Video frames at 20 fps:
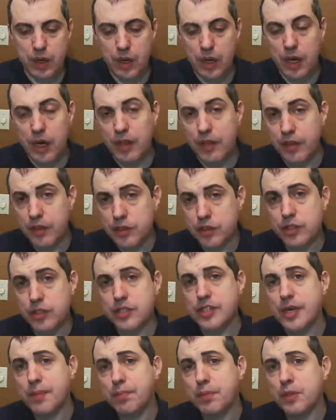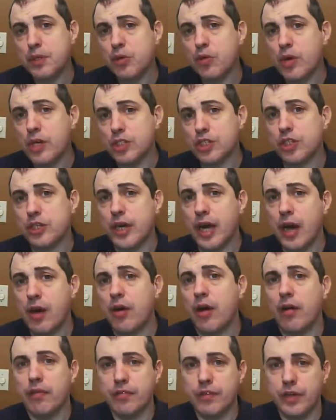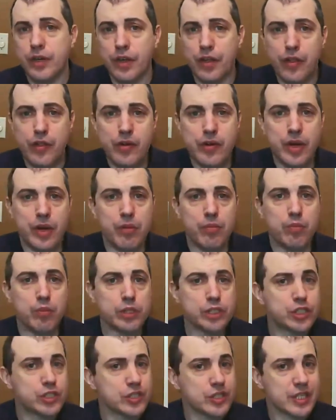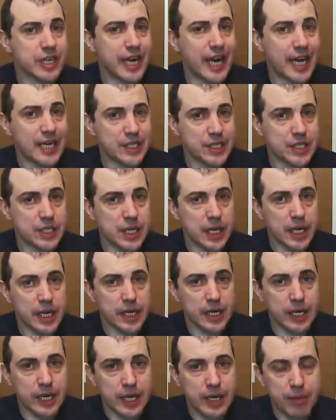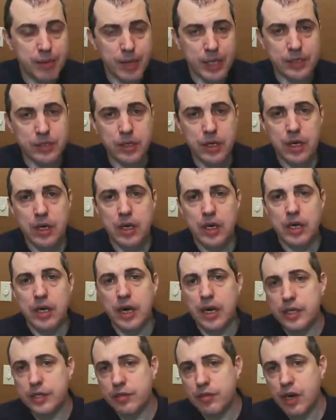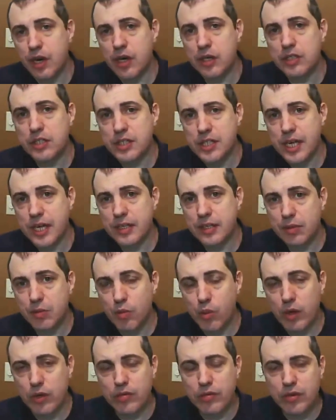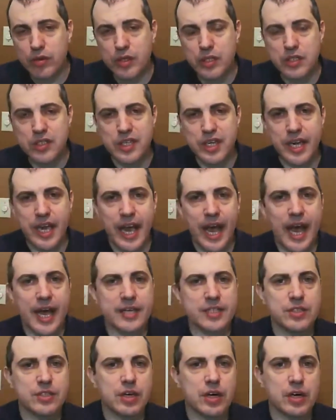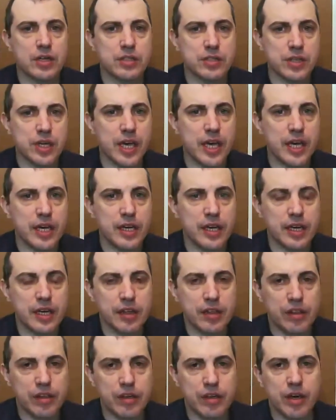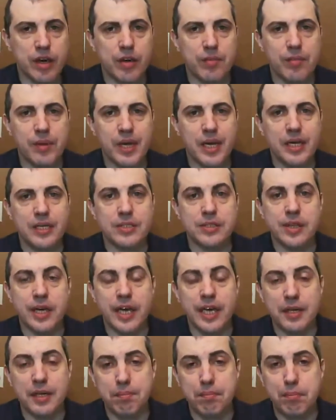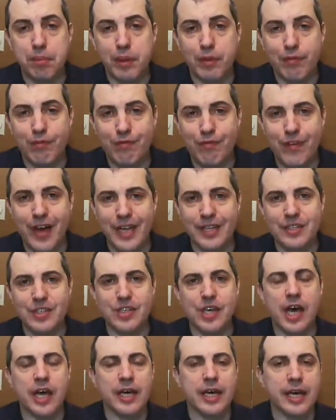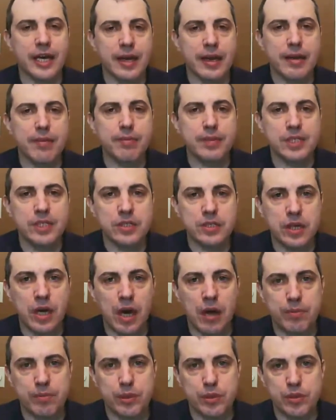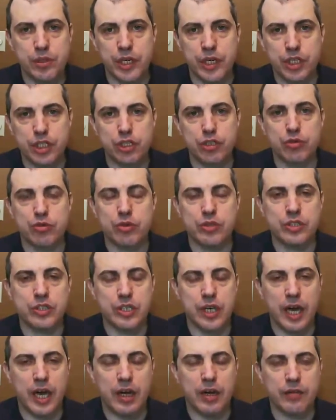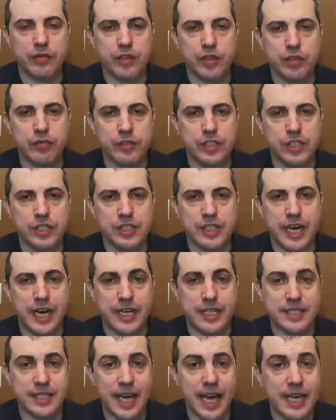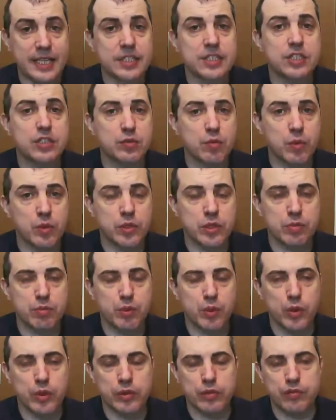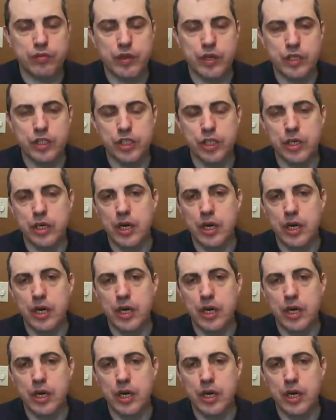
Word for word: There's a separate question, however, in Ethereum, which is the gas limit. You've got to understand that one of the things that gas does in Ethereum is it prevents unlimited computation or denial of service attacks. That's its most important function.